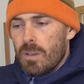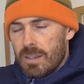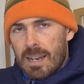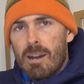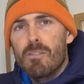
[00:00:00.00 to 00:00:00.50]

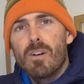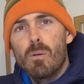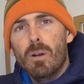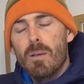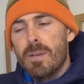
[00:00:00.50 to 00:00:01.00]
Clarify
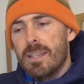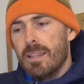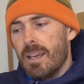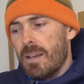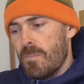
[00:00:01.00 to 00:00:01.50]
what I mean
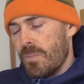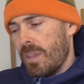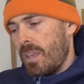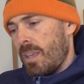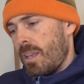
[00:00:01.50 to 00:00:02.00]
there.
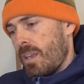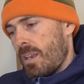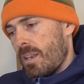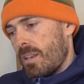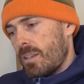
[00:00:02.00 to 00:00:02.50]

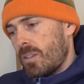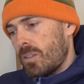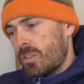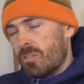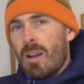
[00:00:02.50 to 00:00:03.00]

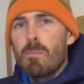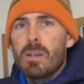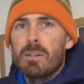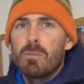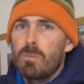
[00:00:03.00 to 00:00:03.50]

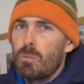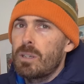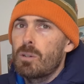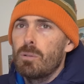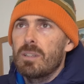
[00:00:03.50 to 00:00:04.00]
Scrambling, we
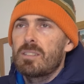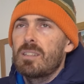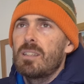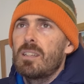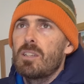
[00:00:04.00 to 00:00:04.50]
call this
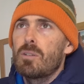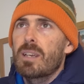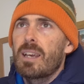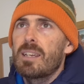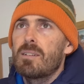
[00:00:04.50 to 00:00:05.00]
in the
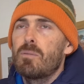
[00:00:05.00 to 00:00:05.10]
UK,